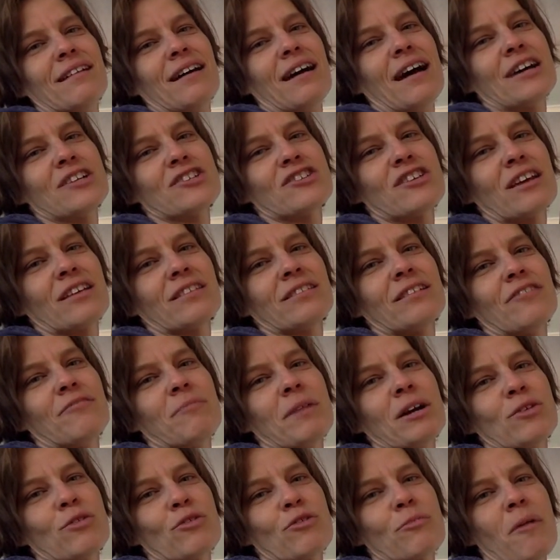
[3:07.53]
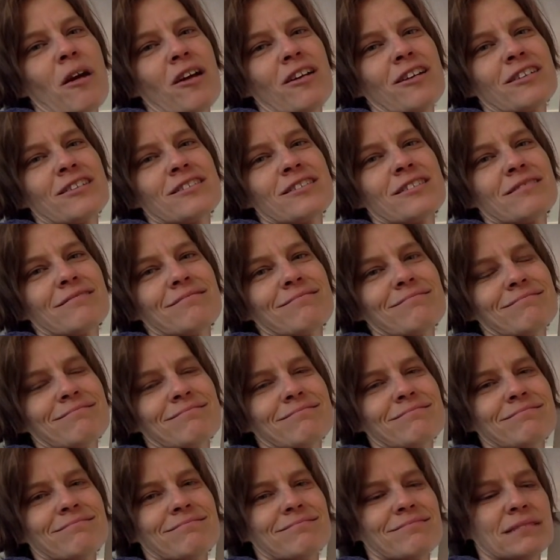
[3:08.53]
Hashtag love my North Market.
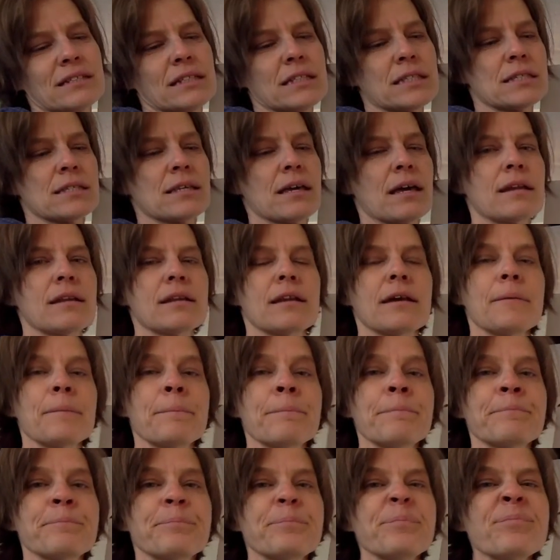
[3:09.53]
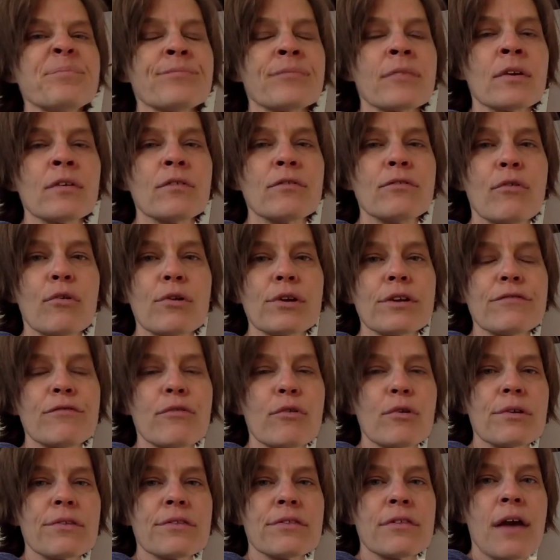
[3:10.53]
It's on
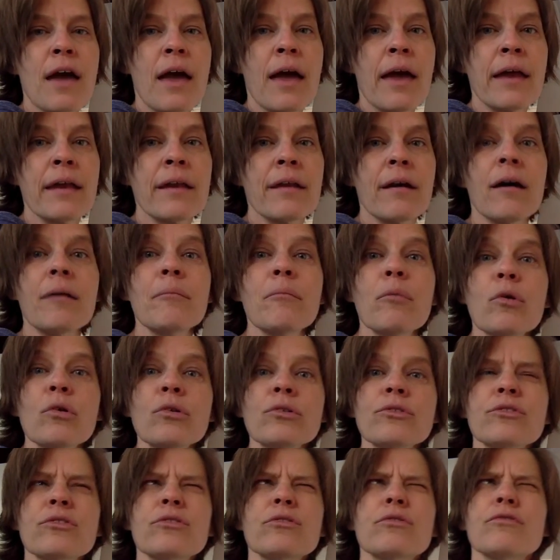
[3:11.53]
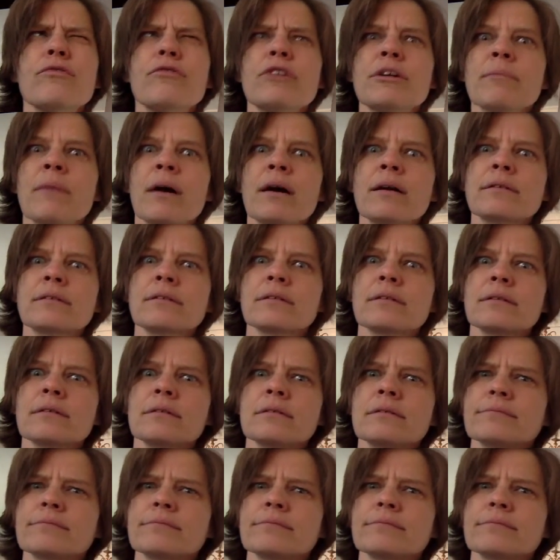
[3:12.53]
44th and Humboldt, Fremont.